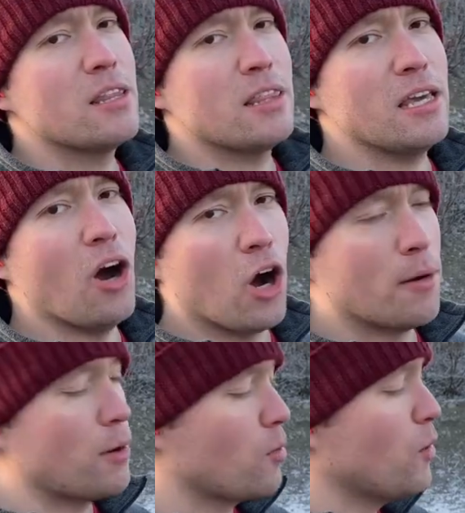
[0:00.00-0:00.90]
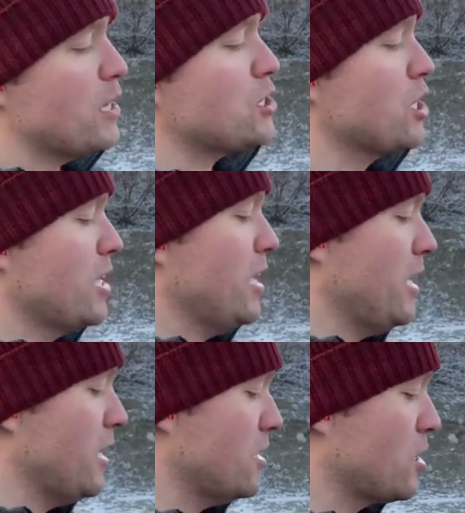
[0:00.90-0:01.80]
the armor, which
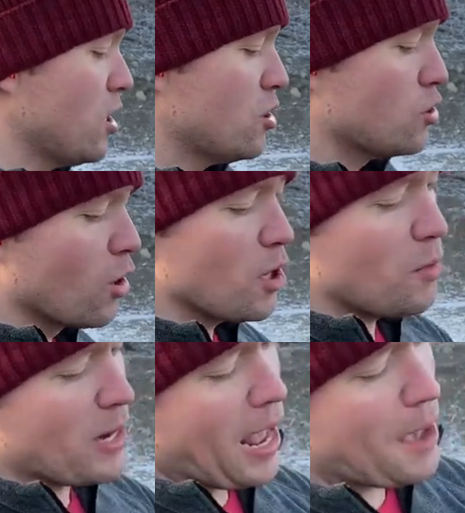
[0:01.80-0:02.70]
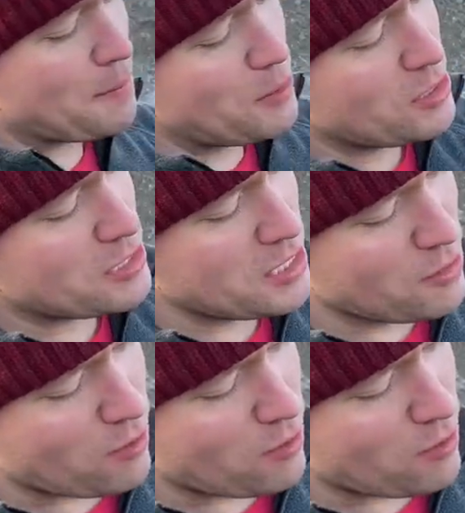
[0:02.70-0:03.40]
is sort of what happened. You can see